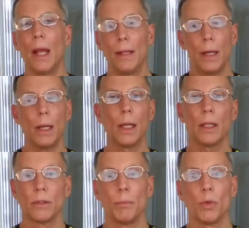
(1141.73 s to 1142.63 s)
and then it
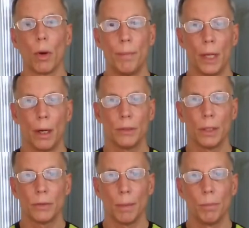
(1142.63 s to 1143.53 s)
gets absorbed in our
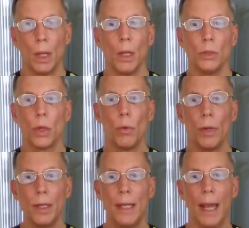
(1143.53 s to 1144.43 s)
system.
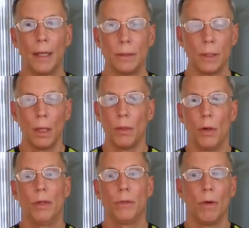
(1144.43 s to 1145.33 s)
So yes,
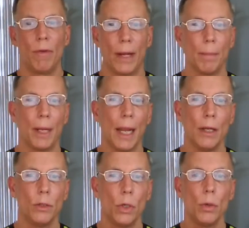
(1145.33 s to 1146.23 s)
there is no vitamin
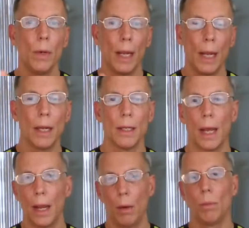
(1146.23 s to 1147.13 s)
K two in a
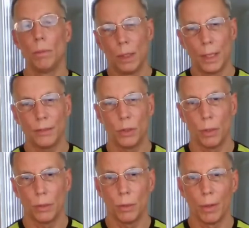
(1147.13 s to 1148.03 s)
diet unless
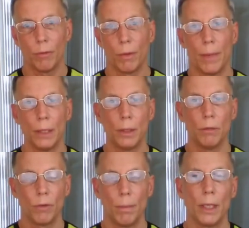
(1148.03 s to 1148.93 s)
you're doing
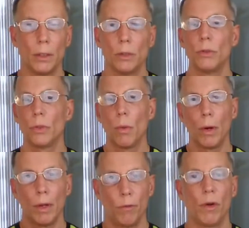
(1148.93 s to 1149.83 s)
fermented, fermented
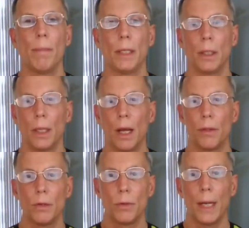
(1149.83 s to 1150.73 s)
soy, fermented
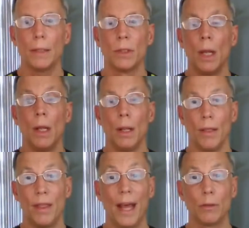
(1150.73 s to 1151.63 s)
other drinks.
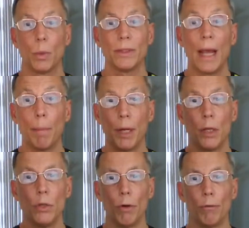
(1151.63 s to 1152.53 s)
That's what's
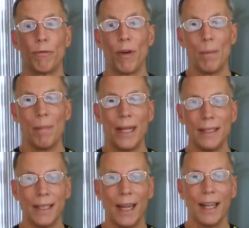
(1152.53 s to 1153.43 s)
happening. You're
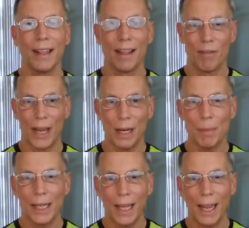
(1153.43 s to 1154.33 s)
fermenting the
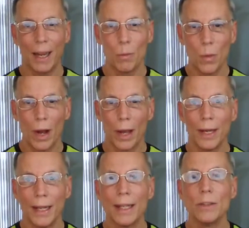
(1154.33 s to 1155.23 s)
vitamin K
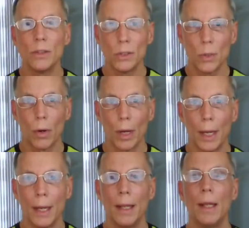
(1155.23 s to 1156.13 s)
one in
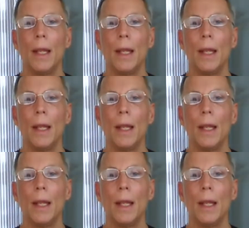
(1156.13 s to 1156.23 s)
soy